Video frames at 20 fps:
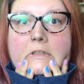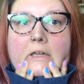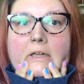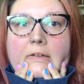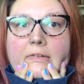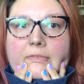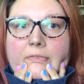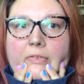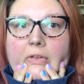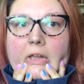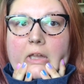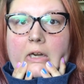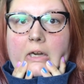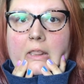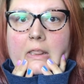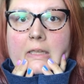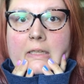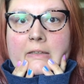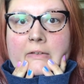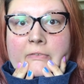I
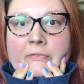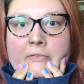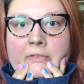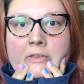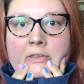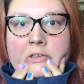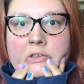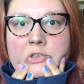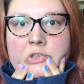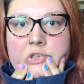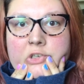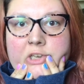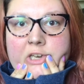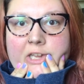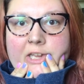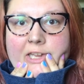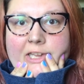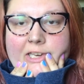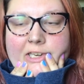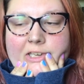finally finished
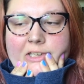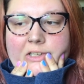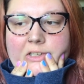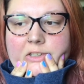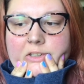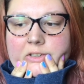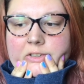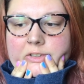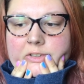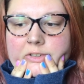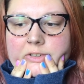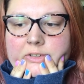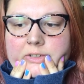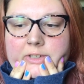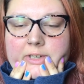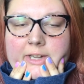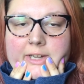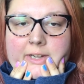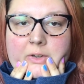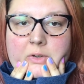it.
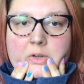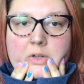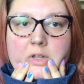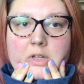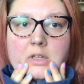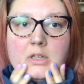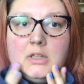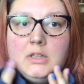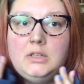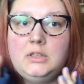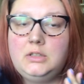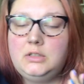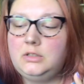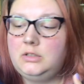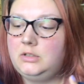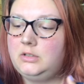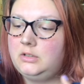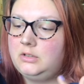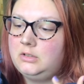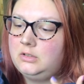Now,
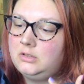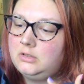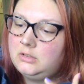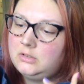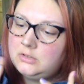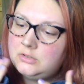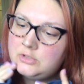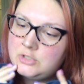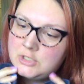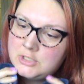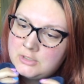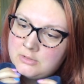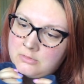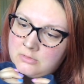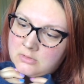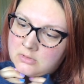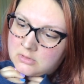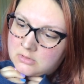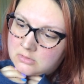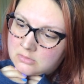June,
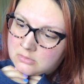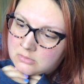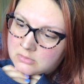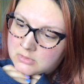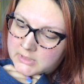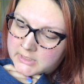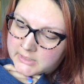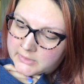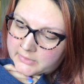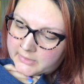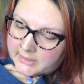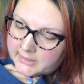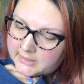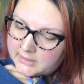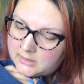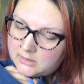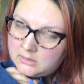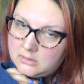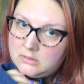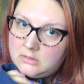what do you
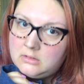think?